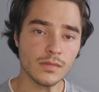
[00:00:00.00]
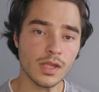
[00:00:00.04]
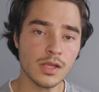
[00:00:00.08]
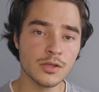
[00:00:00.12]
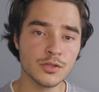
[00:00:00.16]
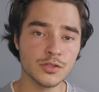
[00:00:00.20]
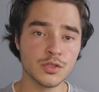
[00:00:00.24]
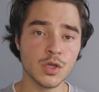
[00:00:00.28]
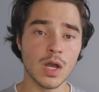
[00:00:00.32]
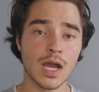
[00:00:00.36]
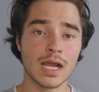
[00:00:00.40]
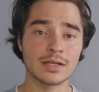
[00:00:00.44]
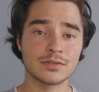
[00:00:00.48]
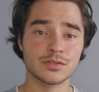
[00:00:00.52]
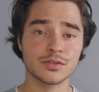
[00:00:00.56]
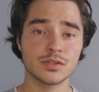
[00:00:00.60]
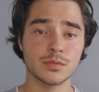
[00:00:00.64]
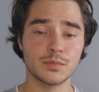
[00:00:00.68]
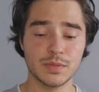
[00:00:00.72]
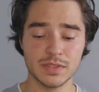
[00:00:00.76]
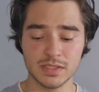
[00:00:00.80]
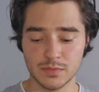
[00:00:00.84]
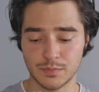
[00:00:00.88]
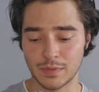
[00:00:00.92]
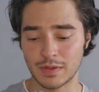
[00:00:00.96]
So I took a
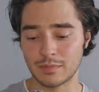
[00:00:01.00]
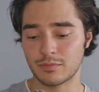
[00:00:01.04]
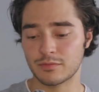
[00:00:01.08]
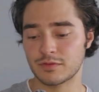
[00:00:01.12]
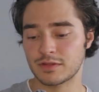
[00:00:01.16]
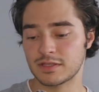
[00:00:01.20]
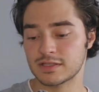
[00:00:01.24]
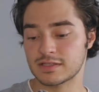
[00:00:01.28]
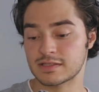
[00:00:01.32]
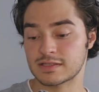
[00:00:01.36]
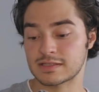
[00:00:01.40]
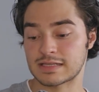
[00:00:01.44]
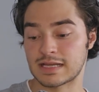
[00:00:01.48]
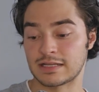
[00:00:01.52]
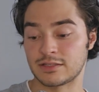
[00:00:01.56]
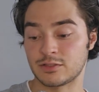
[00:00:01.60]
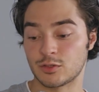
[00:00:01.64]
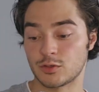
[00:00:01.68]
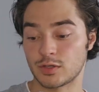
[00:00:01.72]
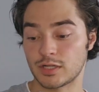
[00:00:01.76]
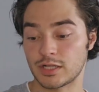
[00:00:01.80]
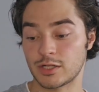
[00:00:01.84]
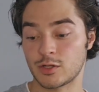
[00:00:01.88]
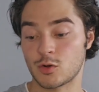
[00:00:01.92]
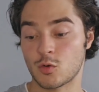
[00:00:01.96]
piece of paper of this because I
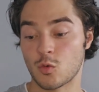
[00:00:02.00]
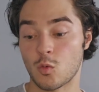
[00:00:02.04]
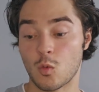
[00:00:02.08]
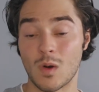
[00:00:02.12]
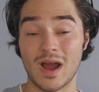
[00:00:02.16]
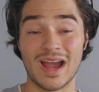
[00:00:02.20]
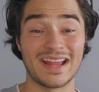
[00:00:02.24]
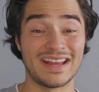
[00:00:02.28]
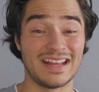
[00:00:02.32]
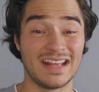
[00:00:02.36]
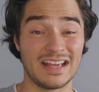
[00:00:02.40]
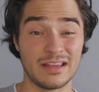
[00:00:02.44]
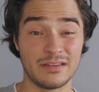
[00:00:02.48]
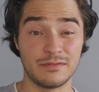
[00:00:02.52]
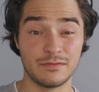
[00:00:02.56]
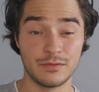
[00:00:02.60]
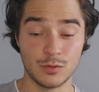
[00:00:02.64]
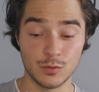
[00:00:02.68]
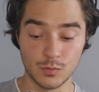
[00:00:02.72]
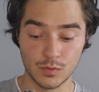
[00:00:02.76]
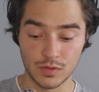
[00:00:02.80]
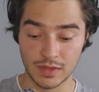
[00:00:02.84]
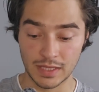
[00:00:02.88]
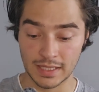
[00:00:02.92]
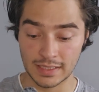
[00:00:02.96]
noted quite a
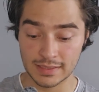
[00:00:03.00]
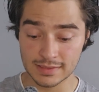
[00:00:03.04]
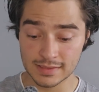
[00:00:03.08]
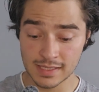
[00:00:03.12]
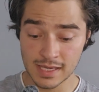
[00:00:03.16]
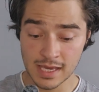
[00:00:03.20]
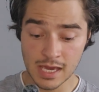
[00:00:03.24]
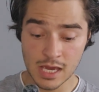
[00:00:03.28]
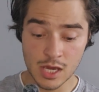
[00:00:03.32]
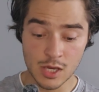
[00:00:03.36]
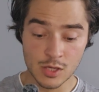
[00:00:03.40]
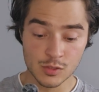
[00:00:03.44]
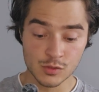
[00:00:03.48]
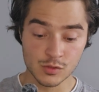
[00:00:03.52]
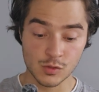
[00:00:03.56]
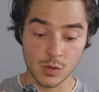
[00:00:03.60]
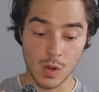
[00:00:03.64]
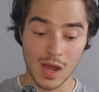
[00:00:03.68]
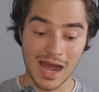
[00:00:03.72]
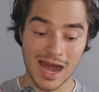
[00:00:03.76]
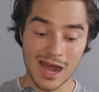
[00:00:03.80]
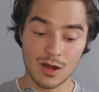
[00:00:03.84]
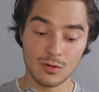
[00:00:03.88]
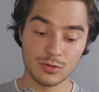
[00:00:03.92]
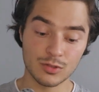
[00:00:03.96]
few things. So
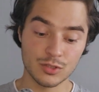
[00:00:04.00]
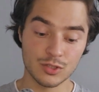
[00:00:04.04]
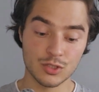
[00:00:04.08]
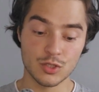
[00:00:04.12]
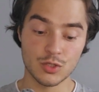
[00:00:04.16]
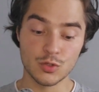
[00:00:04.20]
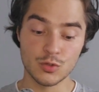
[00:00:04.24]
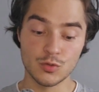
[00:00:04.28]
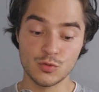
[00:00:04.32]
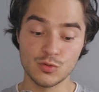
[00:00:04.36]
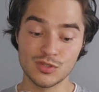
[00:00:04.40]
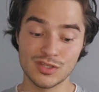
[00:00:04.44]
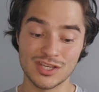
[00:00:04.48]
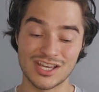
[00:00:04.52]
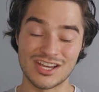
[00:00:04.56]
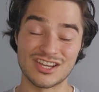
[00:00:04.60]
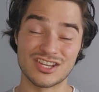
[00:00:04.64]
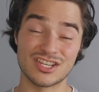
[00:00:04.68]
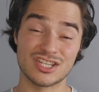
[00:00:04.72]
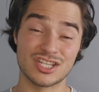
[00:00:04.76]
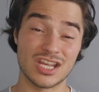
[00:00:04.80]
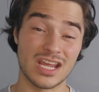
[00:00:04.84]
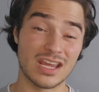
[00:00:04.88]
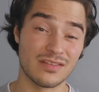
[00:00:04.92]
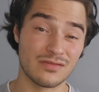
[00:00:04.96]
how to choose a
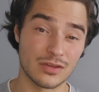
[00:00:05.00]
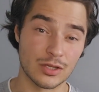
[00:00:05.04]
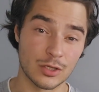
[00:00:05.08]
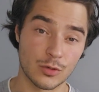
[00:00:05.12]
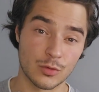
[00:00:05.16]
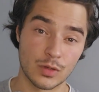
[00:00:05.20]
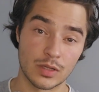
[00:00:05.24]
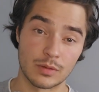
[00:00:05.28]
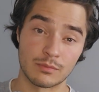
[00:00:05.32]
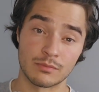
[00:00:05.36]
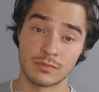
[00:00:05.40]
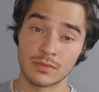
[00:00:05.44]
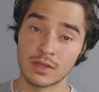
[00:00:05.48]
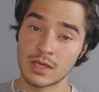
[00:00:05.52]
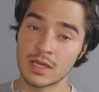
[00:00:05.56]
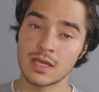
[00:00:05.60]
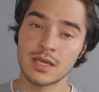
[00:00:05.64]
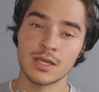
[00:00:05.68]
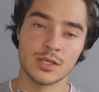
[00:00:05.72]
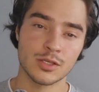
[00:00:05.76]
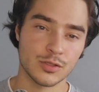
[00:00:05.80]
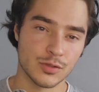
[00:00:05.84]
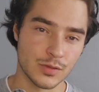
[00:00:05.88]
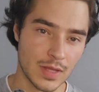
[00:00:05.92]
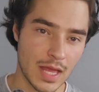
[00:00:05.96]
shaving cream.
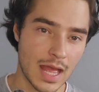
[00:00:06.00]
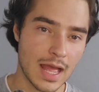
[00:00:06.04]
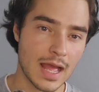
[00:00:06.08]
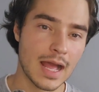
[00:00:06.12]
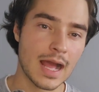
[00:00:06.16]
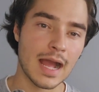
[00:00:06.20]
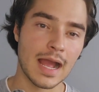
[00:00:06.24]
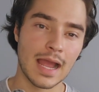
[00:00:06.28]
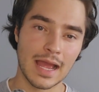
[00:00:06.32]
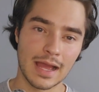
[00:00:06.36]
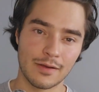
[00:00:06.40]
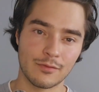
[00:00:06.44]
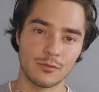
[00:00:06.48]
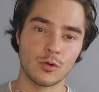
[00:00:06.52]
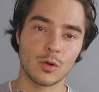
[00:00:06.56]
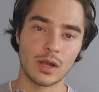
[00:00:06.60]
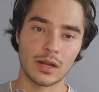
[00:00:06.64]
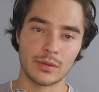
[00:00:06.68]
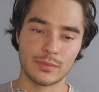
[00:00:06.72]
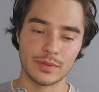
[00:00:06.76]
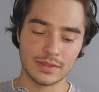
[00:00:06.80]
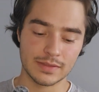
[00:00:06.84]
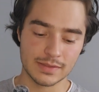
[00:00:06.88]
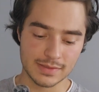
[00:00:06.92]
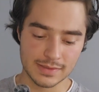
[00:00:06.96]
So that I have quite a
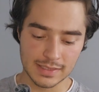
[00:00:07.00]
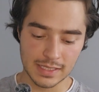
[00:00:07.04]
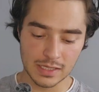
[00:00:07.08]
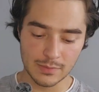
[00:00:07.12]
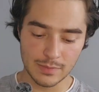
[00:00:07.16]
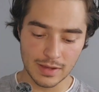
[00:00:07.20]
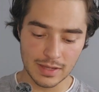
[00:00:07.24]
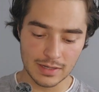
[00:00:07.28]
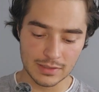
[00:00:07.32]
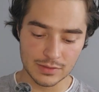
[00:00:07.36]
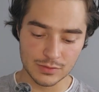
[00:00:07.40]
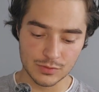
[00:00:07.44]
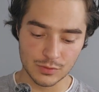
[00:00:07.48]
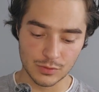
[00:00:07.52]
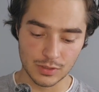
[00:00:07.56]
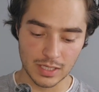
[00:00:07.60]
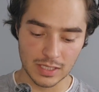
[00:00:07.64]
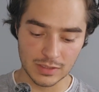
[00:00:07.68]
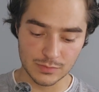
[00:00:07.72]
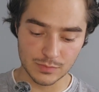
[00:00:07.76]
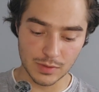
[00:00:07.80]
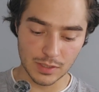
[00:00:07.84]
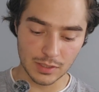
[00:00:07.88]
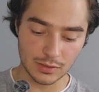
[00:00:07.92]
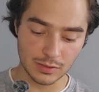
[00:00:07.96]
bit to say about it, so you
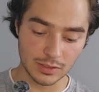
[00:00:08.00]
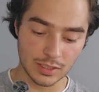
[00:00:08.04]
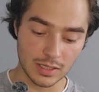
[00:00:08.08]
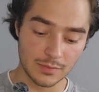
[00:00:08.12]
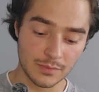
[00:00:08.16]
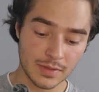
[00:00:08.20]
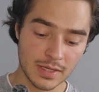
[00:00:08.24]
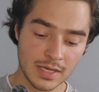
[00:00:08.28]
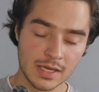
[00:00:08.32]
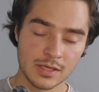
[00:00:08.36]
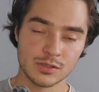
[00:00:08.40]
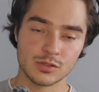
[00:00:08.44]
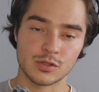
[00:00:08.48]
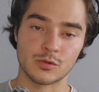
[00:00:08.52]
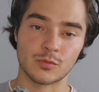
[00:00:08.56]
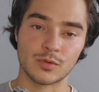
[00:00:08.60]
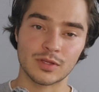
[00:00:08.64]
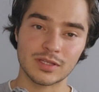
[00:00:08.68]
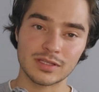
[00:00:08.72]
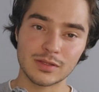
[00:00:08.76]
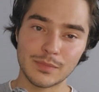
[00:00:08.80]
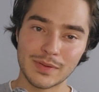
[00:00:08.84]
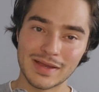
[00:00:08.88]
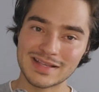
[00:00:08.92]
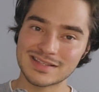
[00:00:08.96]
guys buckle up. So it really
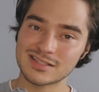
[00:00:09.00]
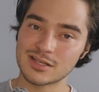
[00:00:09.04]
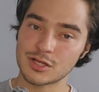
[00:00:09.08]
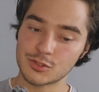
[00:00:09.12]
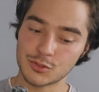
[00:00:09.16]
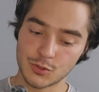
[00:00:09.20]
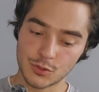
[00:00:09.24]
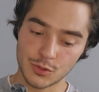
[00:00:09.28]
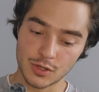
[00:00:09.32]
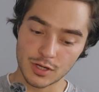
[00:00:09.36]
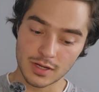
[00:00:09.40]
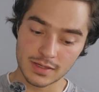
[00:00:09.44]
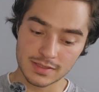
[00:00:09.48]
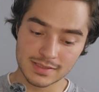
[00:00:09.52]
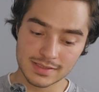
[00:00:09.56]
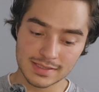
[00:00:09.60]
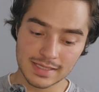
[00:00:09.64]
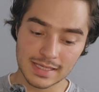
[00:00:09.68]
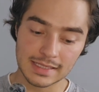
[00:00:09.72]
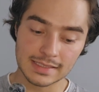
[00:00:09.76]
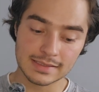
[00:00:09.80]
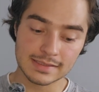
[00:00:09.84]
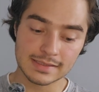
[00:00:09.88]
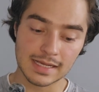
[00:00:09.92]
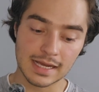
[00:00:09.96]
depends on your
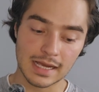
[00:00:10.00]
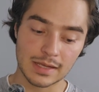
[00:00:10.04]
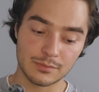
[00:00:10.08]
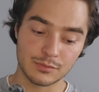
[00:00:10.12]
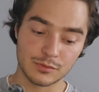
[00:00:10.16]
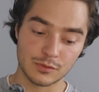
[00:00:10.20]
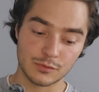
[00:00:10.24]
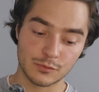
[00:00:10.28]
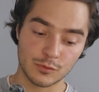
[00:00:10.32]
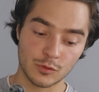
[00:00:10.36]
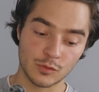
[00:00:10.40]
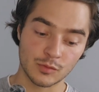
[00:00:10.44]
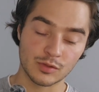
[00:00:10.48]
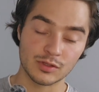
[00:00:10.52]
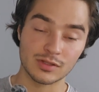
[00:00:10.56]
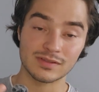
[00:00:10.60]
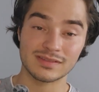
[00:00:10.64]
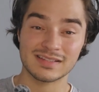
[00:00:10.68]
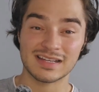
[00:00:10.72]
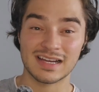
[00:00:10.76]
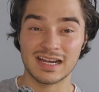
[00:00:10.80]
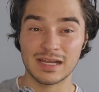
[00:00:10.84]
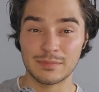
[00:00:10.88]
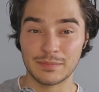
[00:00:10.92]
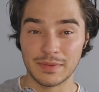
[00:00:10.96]
skin type, the formula
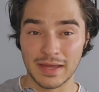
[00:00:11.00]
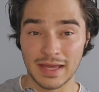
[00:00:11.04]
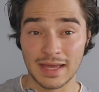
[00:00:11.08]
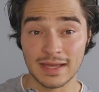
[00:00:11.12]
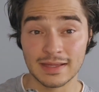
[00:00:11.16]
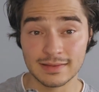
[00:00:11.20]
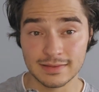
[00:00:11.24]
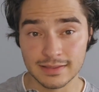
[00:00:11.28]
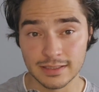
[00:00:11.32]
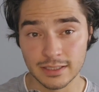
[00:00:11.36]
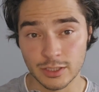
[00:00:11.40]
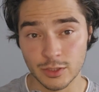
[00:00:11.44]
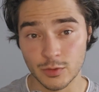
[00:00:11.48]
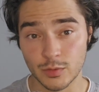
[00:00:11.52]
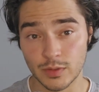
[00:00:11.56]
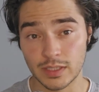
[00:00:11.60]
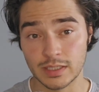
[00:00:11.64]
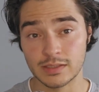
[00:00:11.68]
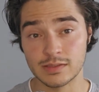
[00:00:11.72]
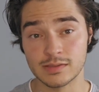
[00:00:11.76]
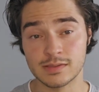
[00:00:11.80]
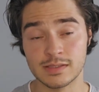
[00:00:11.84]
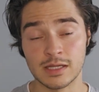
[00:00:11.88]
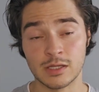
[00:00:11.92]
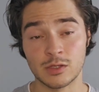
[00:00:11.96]
type, and the
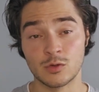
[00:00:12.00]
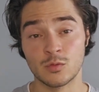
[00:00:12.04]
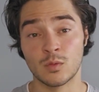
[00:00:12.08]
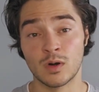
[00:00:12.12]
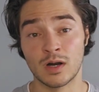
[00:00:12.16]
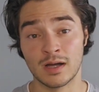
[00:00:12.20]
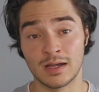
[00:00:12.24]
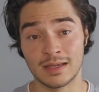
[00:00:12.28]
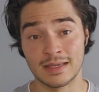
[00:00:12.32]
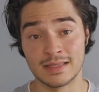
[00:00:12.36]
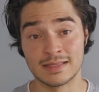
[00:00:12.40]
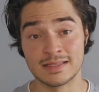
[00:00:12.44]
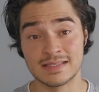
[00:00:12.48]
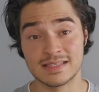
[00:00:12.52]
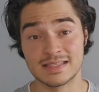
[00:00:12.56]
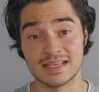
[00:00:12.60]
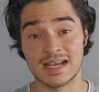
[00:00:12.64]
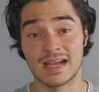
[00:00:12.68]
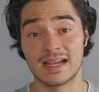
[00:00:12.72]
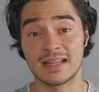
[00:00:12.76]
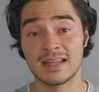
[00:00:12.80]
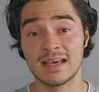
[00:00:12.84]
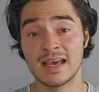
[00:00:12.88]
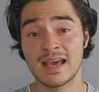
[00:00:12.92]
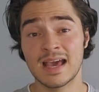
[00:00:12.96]
ingredients that you want
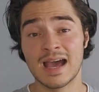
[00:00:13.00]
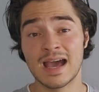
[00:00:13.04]
inside.